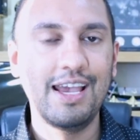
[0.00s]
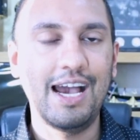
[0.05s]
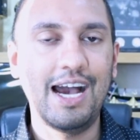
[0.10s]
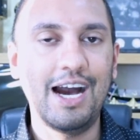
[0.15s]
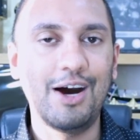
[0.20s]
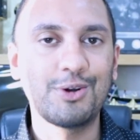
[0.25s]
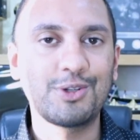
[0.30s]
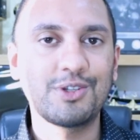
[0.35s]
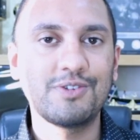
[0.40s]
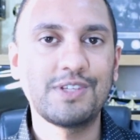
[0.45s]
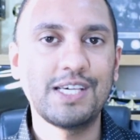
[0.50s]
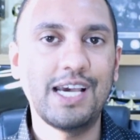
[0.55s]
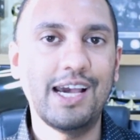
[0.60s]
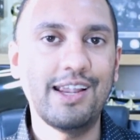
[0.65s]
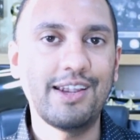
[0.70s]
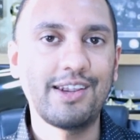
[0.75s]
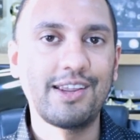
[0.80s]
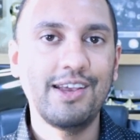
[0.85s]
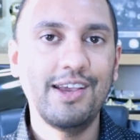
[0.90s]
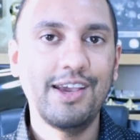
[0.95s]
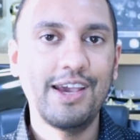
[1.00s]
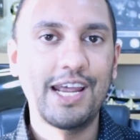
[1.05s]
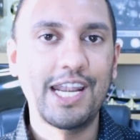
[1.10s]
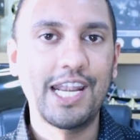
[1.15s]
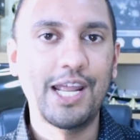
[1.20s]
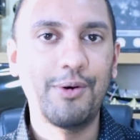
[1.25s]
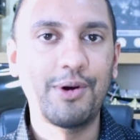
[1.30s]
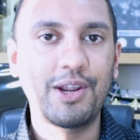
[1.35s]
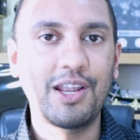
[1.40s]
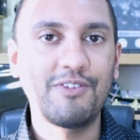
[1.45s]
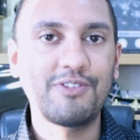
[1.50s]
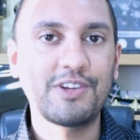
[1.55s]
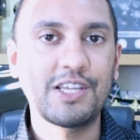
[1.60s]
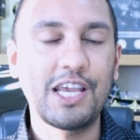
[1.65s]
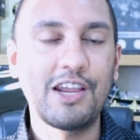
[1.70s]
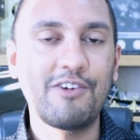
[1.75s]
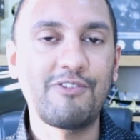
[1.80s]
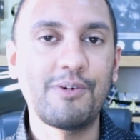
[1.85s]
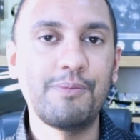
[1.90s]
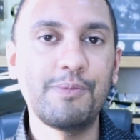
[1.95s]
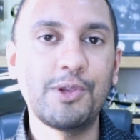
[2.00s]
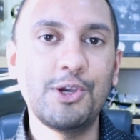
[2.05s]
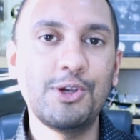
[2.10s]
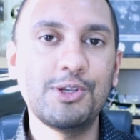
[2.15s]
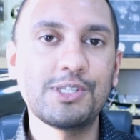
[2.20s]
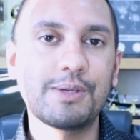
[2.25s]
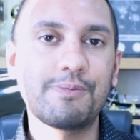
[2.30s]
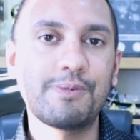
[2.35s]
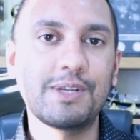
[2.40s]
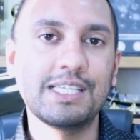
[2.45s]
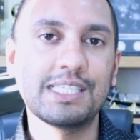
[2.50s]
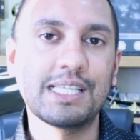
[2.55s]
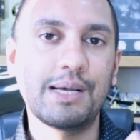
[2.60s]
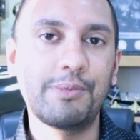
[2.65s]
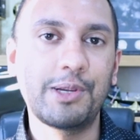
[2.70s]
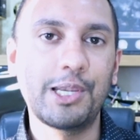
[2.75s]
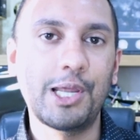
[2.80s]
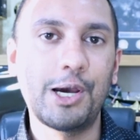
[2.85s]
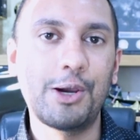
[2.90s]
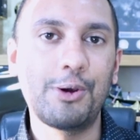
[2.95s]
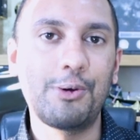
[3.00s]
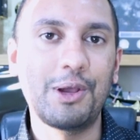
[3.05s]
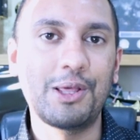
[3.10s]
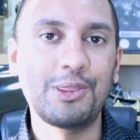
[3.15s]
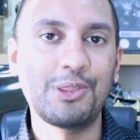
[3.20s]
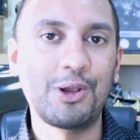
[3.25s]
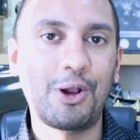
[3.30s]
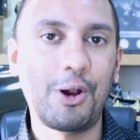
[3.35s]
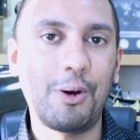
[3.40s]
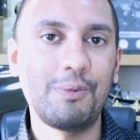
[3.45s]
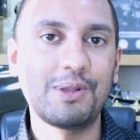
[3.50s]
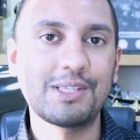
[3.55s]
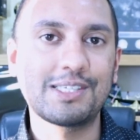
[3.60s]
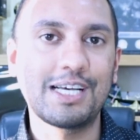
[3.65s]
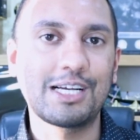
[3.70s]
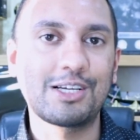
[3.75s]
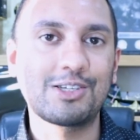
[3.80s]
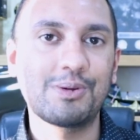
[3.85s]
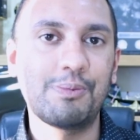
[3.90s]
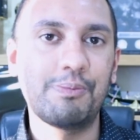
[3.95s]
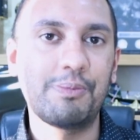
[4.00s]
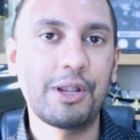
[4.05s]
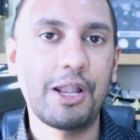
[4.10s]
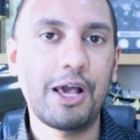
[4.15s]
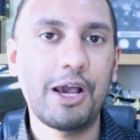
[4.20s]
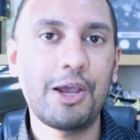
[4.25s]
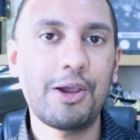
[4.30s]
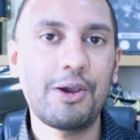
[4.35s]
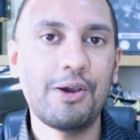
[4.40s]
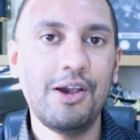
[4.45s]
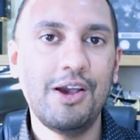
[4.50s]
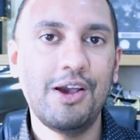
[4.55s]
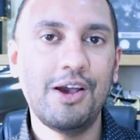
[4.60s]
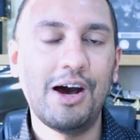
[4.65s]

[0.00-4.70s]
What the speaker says: out of 10. Now I'd love to hear from you, so please let me know in the comment section below.